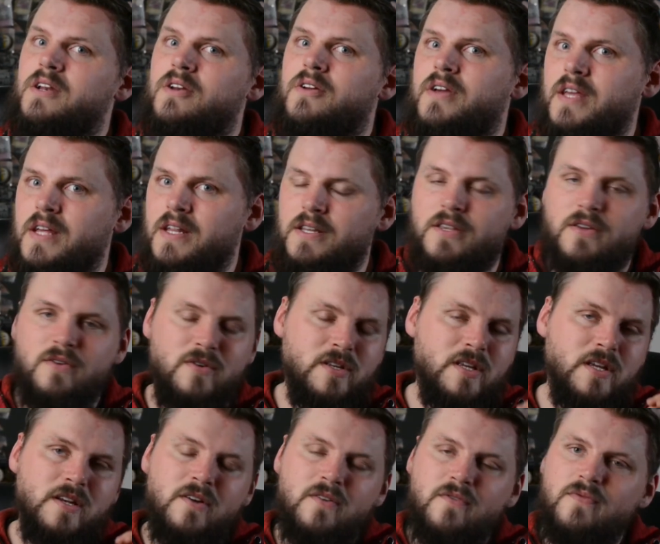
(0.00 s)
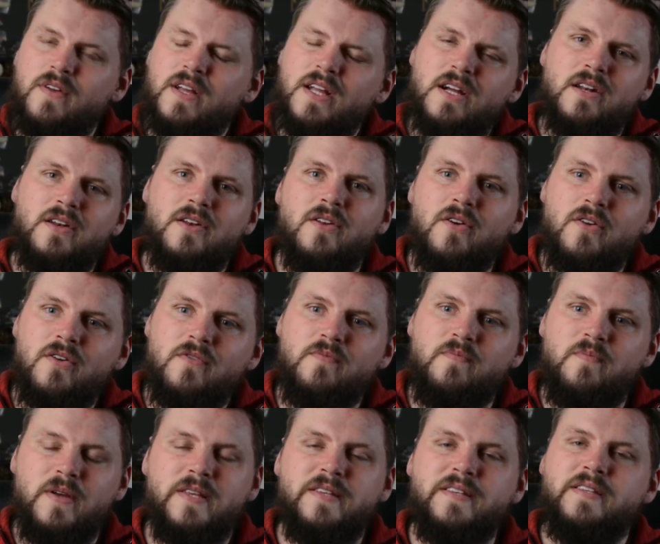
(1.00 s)
look into because I don't think a lot
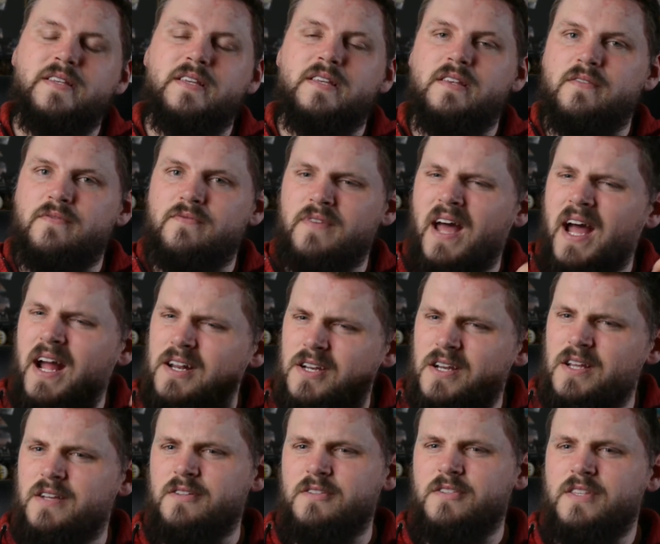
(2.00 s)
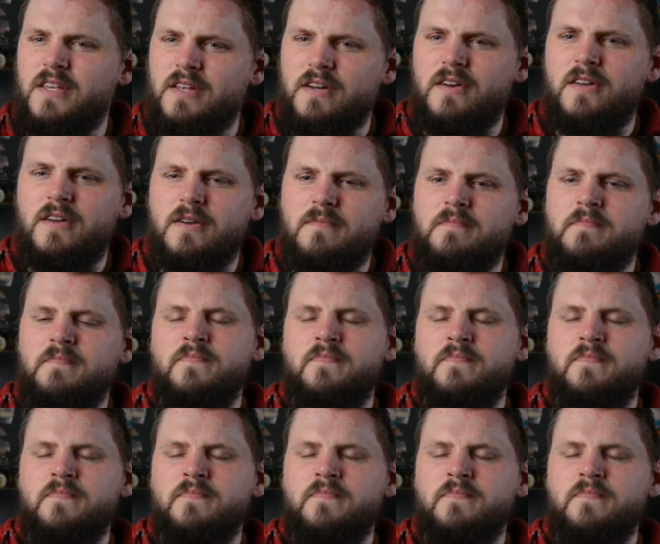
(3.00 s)
of businesses have actually considered it.